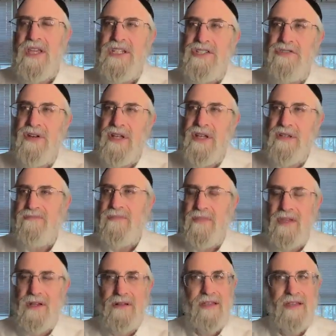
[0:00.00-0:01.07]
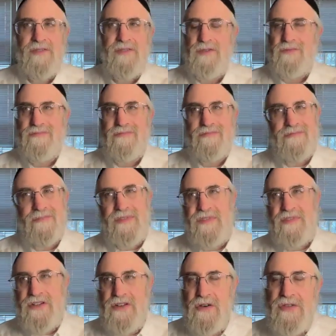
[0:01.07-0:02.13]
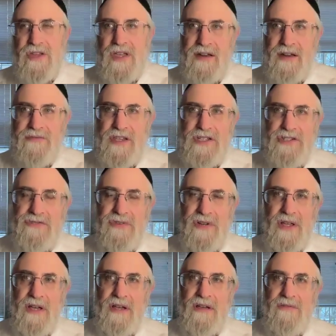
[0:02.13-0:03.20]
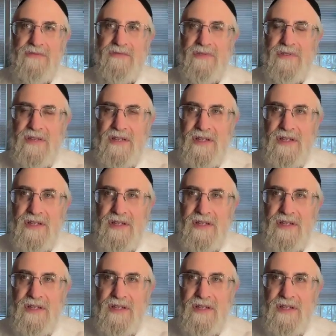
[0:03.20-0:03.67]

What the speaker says: history, if you know the kind of history of